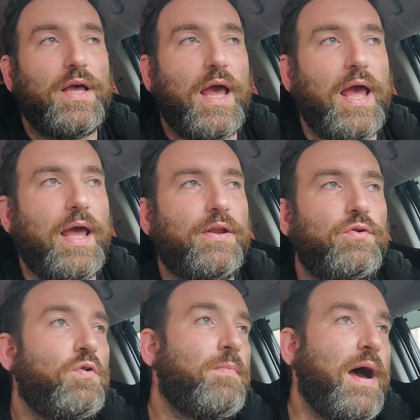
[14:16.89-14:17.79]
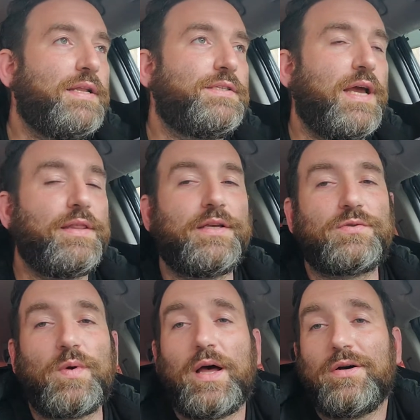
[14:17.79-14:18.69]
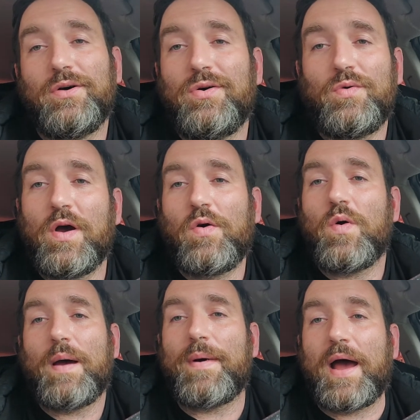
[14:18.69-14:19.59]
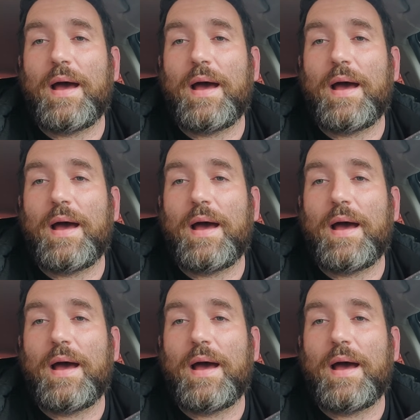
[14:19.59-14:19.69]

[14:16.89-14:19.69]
And who am I to say this? Well, who am I?